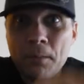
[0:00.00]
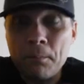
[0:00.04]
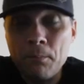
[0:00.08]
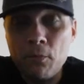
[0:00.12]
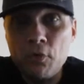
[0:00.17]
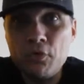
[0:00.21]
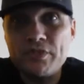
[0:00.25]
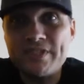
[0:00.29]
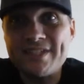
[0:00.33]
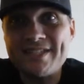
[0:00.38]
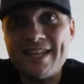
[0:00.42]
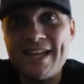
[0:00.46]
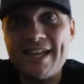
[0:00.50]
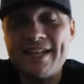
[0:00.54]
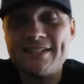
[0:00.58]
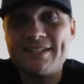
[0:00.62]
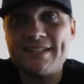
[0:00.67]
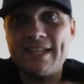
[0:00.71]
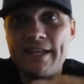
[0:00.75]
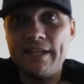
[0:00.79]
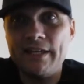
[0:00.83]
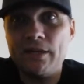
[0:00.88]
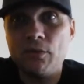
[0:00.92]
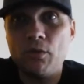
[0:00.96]
Mooch
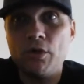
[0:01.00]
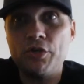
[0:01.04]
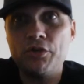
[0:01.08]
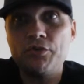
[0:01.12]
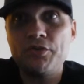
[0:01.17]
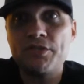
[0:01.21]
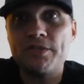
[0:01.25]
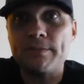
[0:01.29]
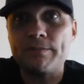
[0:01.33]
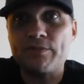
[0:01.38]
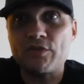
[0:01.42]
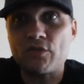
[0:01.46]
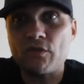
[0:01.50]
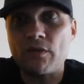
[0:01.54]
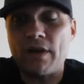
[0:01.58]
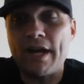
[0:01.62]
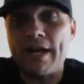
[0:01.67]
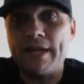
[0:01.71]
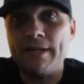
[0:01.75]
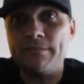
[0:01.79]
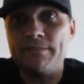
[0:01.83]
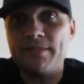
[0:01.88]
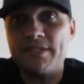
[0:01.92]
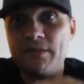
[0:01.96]
says, anyone who
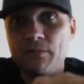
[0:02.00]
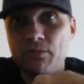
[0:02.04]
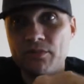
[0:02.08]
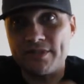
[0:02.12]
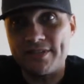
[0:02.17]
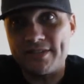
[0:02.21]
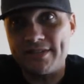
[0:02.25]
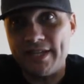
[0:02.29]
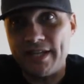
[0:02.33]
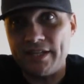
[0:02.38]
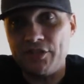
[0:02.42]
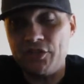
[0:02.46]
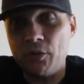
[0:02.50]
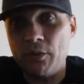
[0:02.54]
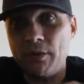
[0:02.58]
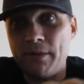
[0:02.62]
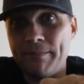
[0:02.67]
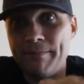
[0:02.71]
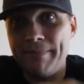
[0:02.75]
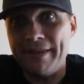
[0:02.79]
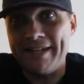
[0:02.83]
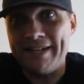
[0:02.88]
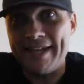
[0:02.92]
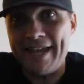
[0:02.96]
subscribes, he will send you a
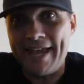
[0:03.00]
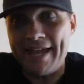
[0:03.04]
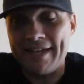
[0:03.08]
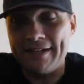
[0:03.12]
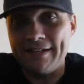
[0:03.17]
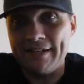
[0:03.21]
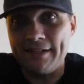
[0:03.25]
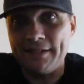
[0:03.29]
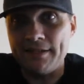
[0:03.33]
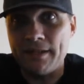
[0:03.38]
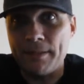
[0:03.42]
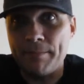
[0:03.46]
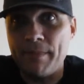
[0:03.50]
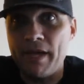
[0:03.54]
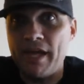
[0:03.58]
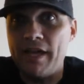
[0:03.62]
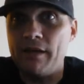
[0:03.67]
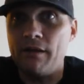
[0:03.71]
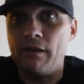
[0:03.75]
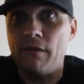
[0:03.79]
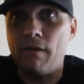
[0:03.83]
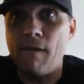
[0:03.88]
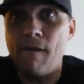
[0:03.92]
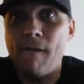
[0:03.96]
banana in the
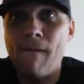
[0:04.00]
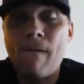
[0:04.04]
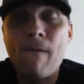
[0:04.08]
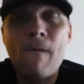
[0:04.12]
mail.